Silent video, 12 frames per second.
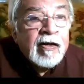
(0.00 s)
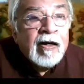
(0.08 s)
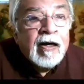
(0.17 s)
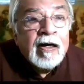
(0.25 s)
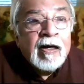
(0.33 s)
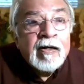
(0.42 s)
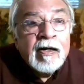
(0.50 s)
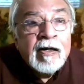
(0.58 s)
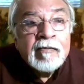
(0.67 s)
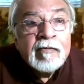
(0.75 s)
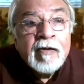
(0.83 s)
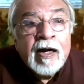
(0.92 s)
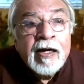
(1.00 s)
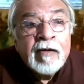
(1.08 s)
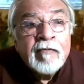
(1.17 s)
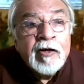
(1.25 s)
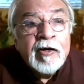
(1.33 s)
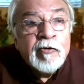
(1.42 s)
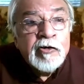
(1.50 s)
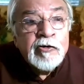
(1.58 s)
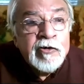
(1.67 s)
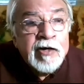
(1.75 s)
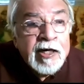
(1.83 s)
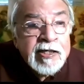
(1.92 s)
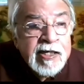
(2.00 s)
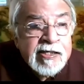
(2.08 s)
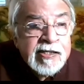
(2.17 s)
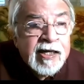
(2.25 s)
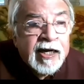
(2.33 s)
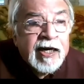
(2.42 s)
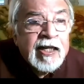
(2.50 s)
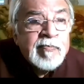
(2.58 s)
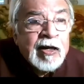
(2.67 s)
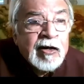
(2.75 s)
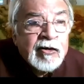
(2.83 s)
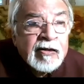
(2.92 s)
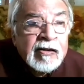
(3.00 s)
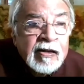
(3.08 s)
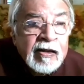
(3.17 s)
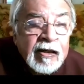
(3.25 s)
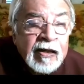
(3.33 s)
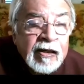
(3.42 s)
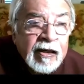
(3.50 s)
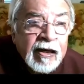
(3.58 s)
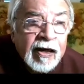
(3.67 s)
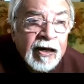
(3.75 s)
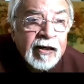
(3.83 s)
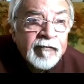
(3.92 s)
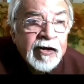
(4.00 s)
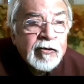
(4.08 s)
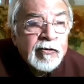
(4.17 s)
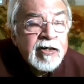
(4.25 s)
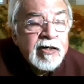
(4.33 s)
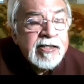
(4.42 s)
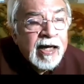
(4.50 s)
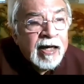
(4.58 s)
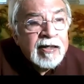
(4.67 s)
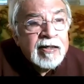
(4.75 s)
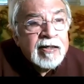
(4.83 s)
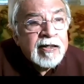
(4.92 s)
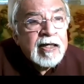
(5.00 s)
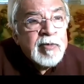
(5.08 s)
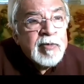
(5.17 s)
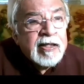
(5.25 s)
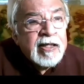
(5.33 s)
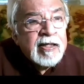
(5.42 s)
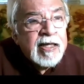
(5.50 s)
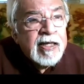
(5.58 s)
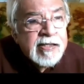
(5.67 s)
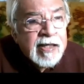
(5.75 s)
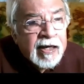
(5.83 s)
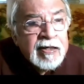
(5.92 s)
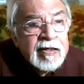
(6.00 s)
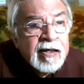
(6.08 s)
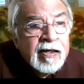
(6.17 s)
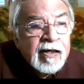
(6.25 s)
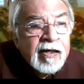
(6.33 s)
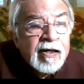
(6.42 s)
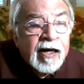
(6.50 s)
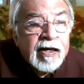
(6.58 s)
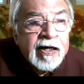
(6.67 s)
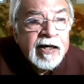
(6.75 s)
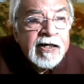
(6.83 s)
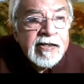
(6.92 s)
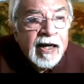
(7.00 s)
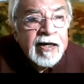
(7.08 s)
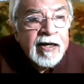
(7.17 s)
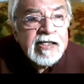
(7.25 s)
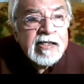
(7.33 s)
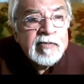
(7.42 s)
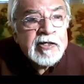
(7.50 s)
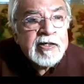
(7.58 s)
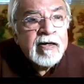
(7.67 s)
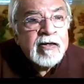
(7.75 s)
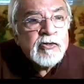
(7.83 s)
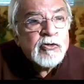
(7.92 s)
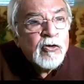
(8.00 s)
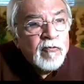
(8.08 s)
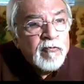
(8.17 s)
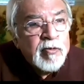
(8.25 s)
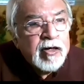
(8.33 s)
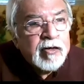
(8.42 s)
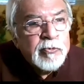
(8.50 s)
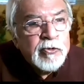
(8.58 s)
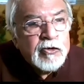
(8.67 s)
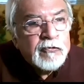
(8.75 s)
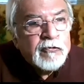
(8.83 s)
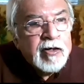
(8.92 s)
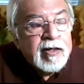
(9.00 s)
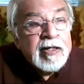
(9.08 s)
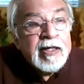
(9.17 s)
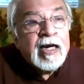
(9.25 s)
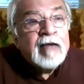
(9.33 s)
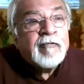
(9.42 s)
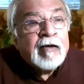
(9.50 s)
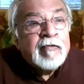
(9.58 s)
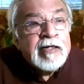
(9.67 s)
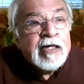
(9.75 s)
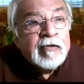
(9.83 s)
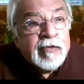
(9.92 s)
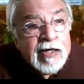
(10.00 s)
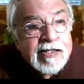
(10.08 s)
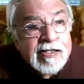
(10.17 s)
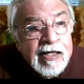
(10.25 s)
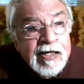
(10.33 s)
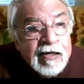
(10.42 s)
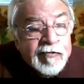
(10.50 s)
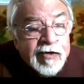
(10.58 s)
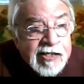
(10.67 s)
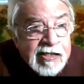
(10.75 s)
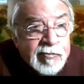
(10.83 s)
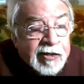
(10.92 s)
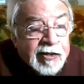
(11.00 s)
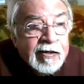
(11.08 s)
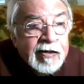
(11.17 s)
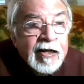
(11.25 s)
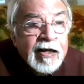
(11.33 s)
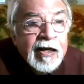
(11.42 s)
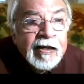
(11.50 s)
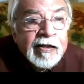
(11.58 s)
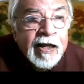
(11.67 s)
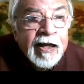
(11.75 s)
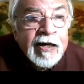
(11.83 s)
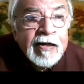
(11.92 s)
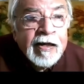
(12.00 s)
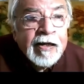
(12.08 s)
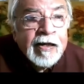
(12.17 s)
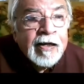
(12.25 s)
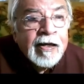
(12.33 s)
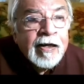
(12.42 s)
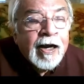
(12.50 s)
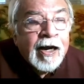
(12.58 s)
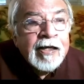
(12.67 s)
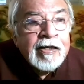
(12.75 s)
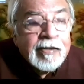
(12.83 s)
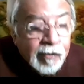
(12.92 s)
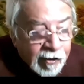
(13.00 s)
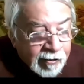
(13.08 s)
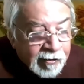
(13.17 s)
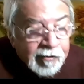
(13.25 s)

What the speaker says: And I had a very good curator in Sadanand Menon and a very good designer in Viti Desai. And they designed exhibitions so beautifully, nearly 500 works exhibited. Then I thought